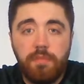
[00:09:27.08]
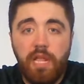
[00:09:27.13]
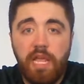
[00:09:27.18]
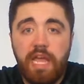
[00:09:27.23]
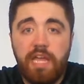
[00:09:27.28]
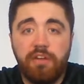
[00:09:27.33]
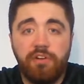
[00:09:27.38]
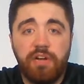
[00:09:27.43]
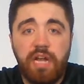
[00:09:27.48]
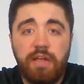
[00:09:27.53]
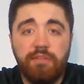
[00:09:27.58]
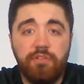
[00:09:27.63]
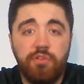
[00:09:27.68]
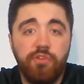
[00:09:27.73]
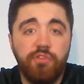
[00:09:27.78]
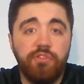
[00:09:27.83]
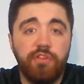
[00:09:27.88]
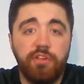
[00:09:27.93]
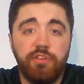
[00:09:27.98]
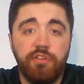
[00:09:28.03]
And they're not
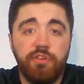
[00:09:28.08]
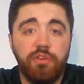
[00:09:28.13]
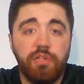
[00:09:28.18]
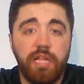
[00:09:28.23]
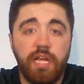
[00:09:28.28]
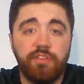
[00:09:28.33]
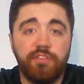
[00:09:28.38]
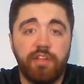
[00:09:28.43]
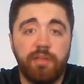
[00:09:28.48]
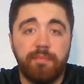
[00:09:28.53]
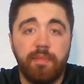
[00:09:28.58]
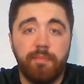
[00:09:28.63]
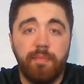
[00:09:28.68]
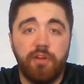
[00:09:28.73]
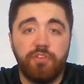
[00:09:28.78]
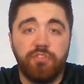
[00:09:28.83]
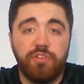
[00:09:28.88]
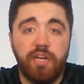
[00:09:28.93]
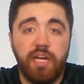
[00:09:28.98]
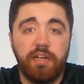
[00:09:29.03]
utilizing them that
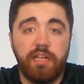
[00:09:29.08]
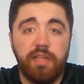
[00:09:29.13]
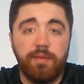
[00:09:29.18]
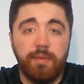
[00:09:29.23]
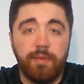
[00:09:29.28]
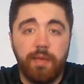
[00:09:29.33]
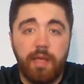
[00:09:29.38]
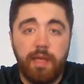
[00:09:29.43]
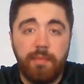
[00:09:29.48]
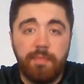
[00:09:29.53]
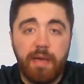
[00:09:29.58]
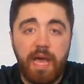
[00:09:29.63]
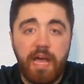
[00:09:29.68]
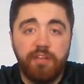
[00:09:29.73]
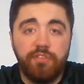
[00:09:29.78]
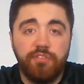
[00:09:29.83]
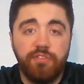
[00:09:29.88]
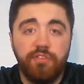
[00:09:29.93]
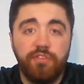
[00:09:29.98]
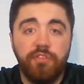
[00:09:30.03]
much. You're not giving any
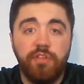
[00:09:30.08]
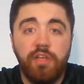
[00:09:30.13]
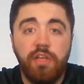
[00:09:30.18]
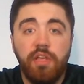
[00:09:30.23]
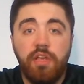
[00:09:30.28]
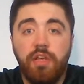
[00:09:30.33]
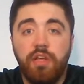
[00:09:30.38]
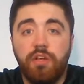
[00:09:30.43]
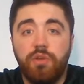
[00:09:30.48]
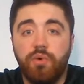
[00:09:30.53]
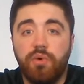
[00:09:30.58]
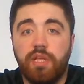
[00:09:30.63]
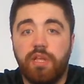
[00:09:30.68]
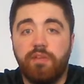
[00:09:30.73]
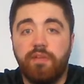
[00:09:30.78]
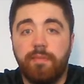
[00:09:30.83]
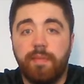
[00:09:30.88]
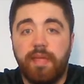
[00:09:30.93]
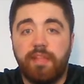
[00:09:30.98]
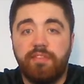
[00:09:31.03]
passes. They're only
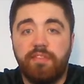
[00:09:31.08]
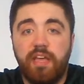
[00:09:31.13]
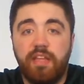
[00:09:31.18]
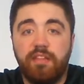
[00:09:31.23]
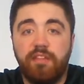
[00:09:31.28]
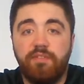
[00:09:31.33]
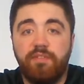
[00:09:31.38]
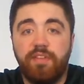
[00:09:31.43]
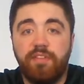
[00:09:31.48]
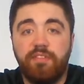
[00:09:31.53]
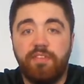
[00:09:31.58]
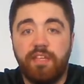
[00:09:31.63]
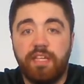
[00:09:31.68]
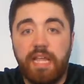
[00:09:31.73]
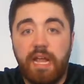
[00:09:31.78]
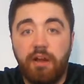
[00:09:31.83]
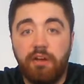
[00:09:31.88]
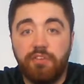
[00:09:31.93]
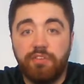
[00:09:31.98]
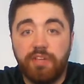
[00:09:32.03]
giving like 10 to 15
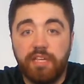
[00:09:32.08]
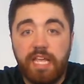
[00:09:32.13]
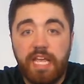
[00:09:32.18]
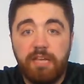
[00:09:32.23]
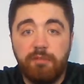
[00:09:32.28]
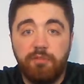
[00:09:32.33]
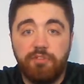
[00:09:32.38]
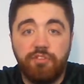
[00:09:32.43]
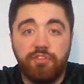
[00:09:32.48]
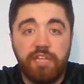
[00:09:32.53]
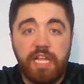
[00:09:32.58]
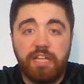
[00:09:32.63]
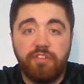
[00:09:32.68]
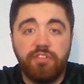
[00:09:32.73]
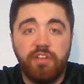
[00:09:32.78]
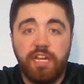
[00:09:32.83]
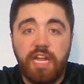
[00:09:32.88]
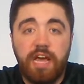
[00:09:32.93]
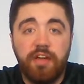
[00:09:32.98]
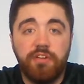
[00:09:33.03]
carries a game, which that's
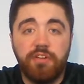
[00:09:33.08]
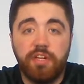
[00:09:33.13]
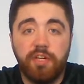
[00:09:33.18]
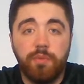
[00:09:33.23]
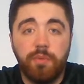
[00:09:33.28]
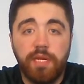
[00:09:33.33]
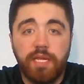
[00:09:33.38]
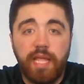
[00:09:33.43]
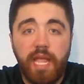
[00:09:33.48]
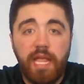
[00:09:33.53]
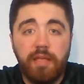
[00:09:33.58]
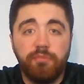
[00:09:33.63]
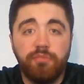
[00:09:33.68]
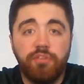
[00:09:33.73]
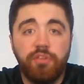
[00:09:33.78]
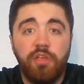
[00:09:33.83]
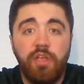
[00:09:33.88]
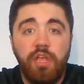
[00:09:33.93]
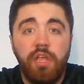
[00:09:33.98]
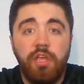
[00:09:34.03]
not how you're going to win
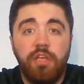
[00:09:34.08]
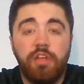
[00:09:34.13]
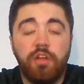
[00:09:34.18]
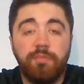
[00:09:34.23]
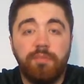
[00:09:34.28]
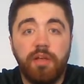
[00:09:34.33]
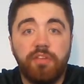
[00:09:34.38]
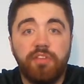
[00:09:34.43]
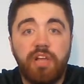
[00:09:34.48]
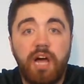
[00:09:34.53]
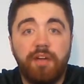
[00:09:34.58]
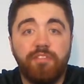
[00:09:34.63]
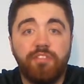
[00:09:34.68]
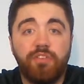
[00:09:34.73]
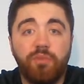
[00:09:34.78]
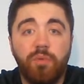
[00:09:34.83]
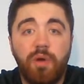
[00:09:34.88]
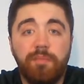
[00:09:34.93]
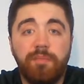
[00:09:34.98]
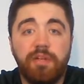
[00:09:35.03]
games. Your best
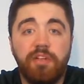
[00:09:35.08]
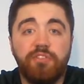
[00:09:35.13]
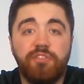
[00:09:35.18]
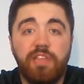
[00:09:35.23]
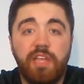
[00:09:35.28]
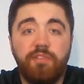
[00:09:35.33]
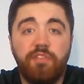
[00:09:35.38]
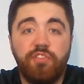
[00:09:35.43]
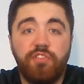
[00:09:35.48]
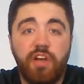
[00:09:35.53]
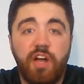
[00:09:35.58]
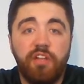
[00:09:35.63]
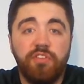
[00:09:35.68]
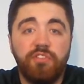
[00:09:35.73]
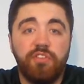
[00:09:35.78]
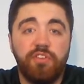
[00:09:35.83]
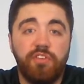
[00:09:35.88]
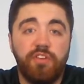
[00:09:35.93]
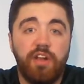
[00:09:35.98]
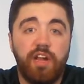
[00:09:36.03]
offensive weapon is David
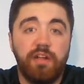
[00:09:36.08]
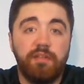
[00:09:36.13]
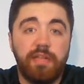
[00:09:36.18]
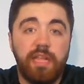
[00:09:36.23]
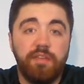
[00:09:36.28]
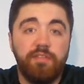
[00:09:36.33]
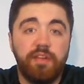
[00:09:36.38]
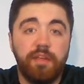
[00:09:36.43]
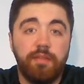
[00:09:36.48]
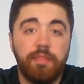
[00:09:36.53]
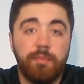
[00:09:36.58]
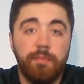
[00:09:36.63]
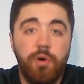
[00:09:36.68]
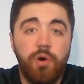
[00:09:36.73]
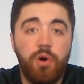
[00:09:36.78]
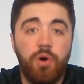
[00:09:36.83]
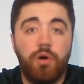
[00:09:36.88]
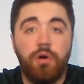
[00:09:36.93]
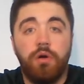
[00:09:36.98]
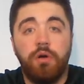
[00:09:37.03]
Johnson. You're not giving them the
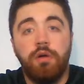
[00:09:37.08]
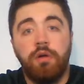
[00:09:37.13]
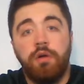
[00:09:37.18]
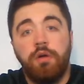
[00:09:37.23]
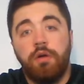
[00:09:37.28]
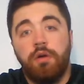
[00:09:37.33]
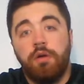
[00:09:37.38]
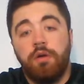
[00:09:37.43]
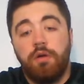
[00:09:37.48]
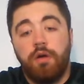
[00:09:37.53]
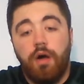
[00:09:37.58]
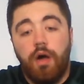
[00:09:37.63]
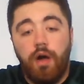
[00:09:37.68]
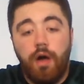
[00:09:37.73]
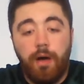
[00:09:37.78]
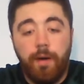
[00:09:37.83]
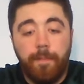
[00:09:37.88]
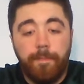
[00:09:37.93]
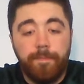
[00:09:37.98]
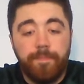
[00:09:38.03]
ball.
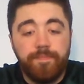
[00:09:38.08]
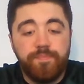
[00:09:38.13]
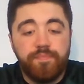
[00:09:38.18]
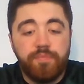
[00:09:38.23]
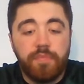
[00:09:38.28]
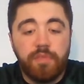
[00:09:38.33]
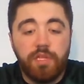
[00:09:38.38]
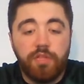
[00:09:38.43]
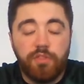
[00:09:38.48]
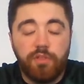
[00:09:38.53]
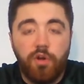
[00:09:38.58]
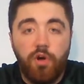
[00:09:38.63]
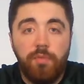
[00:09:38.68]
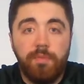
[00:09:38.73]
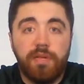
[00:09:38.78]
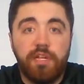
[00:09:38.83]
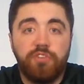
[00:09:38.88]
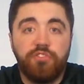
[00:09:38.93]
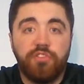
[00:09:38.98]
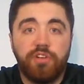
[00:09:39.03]
They're
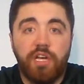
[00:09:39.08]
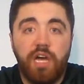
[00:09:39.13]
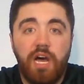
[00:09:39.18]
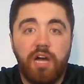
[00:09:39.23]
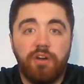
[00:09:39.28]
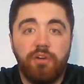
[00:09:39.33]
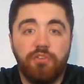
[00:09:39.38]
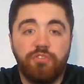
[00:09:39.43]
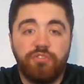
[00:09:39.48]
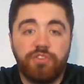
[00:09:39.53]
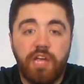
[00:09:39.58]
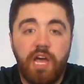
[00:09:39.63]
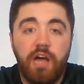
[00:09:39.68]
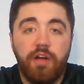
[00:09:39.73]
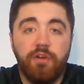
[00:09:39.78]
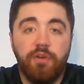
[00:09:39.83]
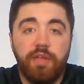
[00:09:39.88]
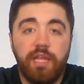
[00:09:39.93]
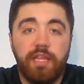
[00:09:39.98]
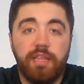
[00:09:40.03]
home against Chicago.
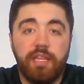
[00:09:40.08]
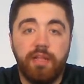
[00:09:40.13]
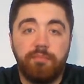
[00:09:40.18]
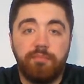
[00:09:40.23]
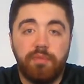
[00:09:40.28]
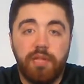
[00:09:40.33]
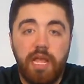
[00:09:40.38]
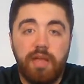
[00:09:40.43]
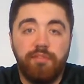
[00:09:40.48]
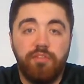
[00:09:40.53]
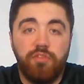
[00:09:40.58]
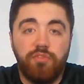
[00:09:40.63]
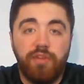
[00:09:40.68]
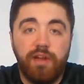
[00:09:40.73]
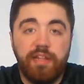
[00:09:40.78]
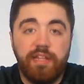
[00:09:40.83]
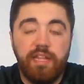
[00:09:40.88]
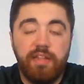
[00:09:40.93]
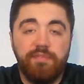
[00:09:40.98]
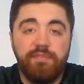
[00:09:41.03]
Chicago, again, they have a
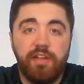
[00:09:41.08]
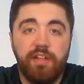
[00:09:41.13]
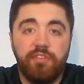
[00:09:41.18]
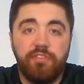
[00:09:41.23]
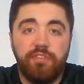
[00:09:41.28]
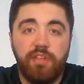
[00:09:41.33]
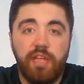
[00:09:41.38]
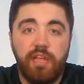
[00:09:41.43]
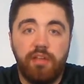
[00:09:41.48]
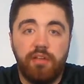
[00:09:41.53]
great defense.